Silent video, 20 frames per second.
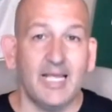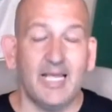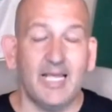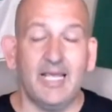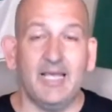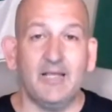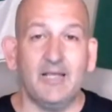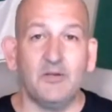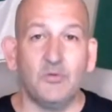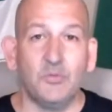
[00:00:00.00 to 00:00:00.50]

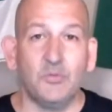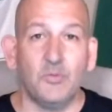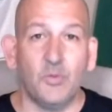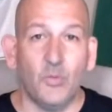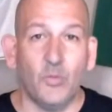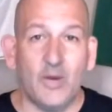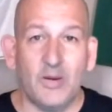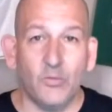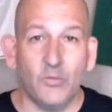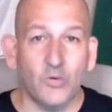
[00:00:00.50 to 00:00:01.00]
And
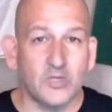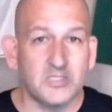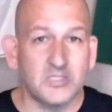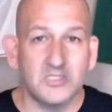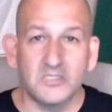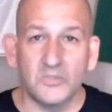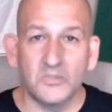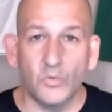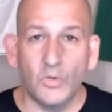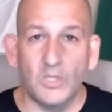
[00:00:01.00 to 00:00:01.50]
the way it works
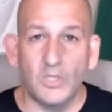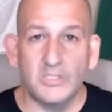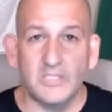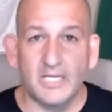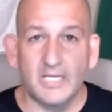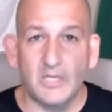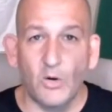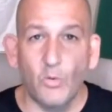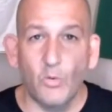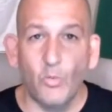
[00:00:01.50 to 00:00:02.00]
is it's
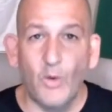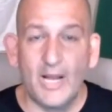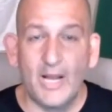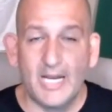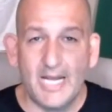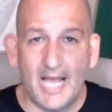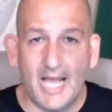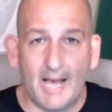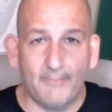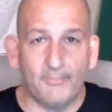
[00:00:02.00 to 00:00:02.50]
like a wet
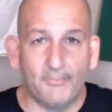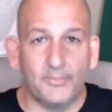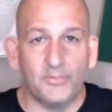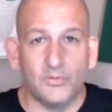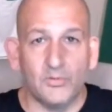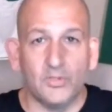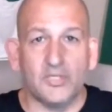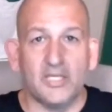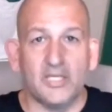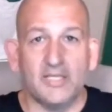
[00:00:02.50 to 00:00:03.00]
nap
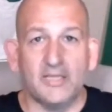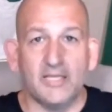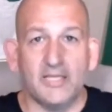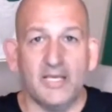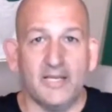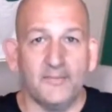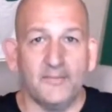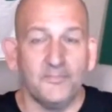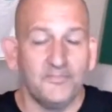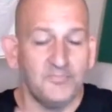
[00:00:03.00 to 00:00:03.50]
looking
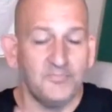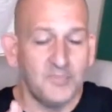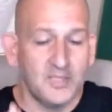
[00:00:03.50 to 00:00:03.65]
thing,